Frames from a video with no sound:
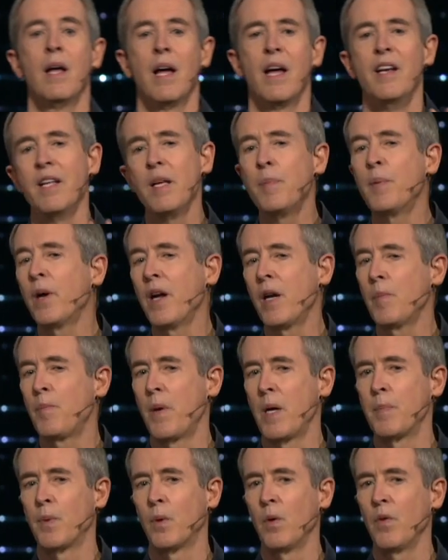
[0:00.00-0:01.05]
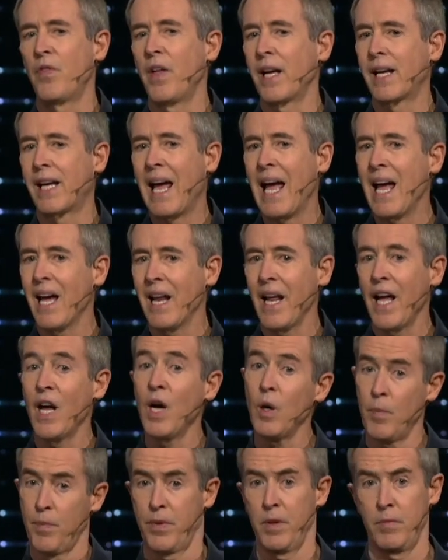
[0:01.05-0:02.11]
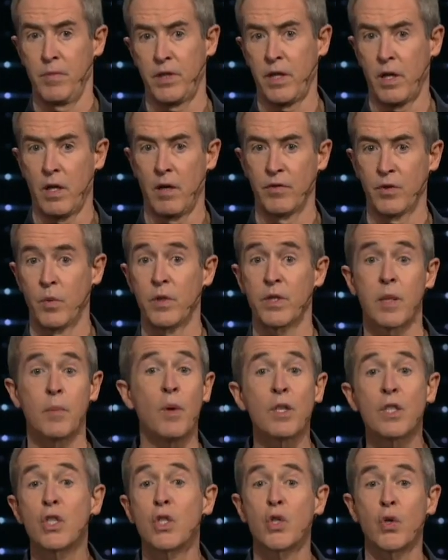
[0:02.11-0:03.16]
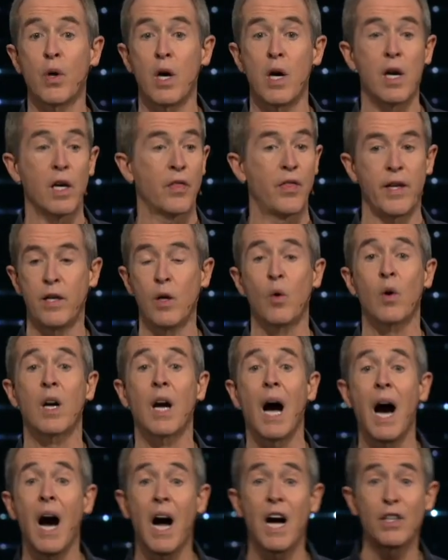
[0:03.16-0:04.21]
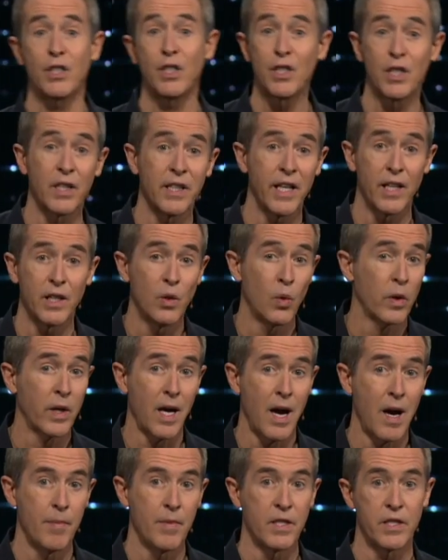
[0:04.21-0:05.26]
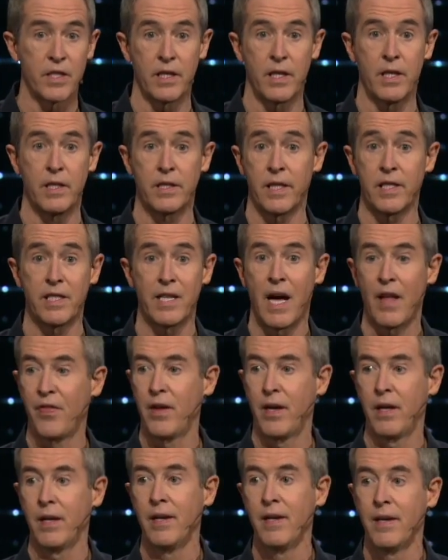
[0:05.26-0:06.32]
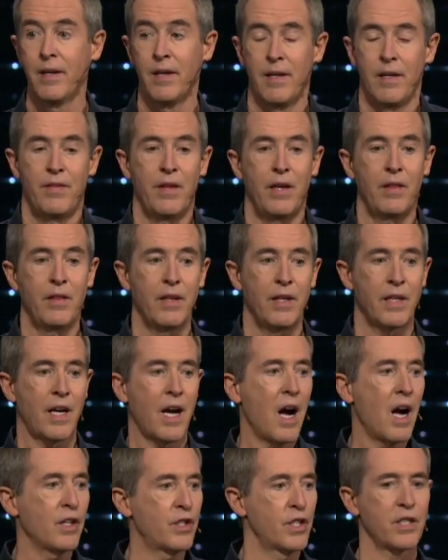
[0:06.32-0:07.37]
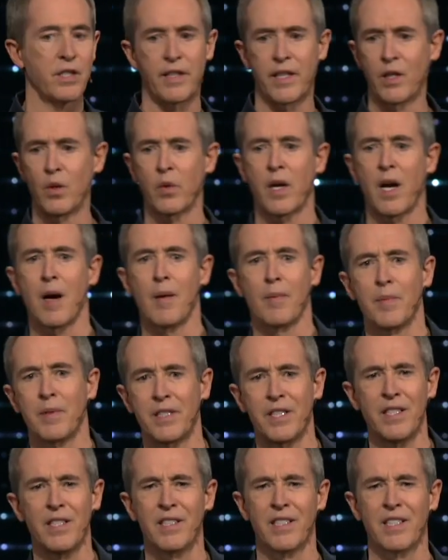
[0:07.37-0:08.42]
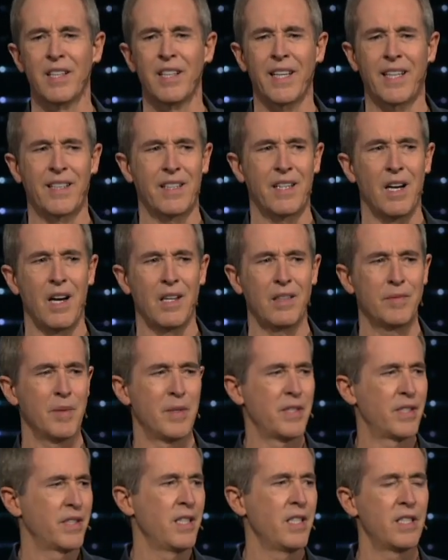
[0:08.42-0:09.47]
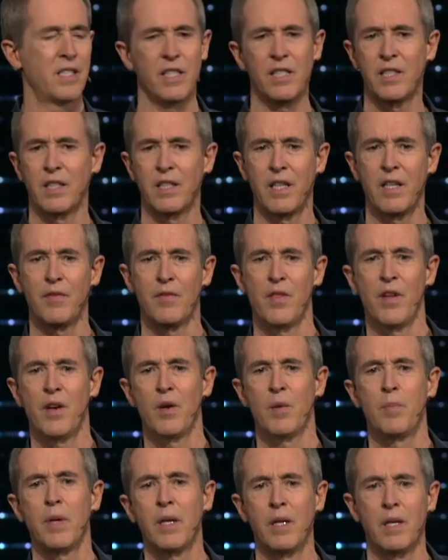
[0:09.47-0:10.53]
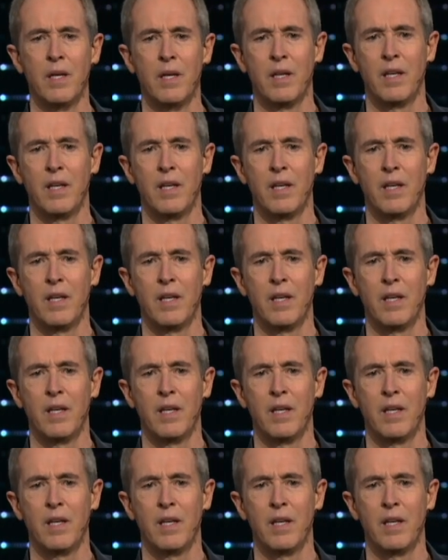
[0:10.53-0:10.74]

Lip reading: inebriated people, they can't help themselves. When someone's drunk, they don't consciously ignore common sense. It's not that they consciously ignore common sense. It's like common sense isn't even there to be